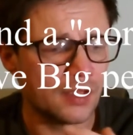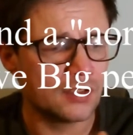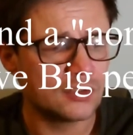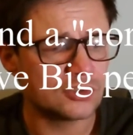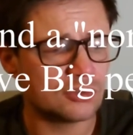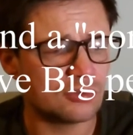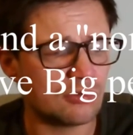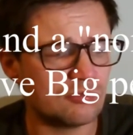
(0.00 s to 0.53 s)

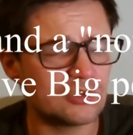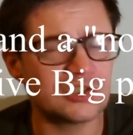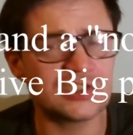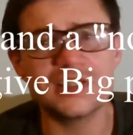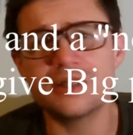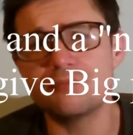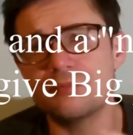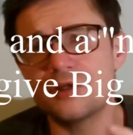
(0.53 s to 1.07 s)
So
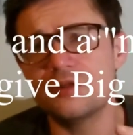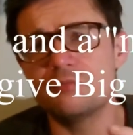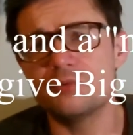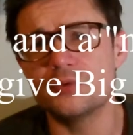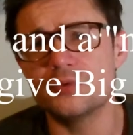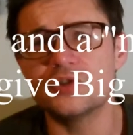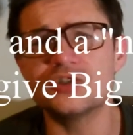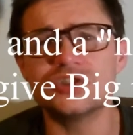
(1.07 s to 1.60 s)
obviously the
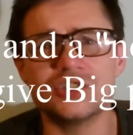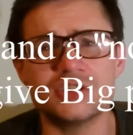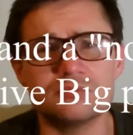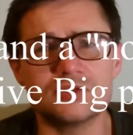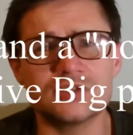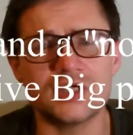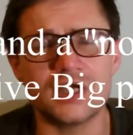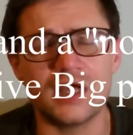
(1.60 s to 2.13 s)
motherboard, the
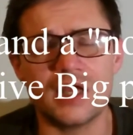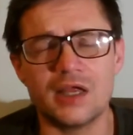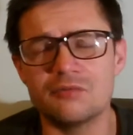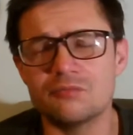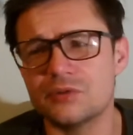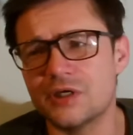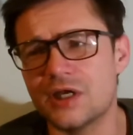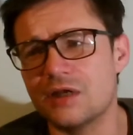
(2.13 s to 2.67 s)
chipset
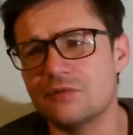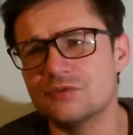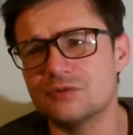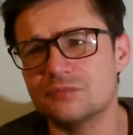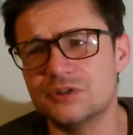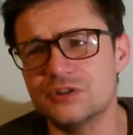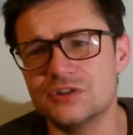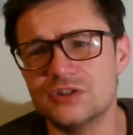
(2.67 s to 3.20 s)
and perhaps
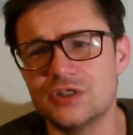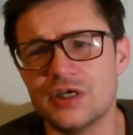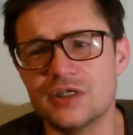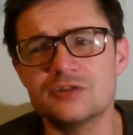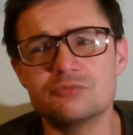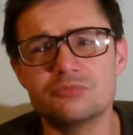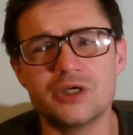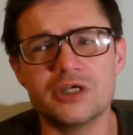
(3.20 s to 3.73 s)
the PCI
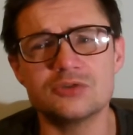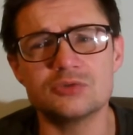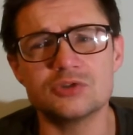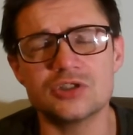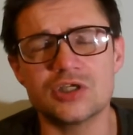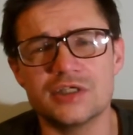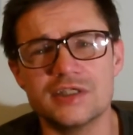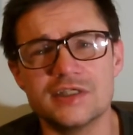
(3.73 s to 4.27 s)
Express was
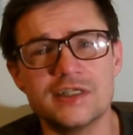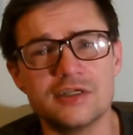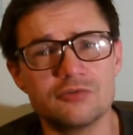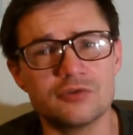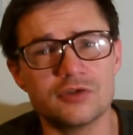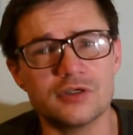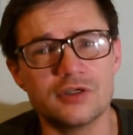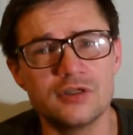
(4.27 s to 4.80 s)
slightly
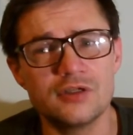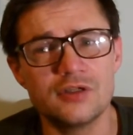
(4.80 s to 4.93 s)
different.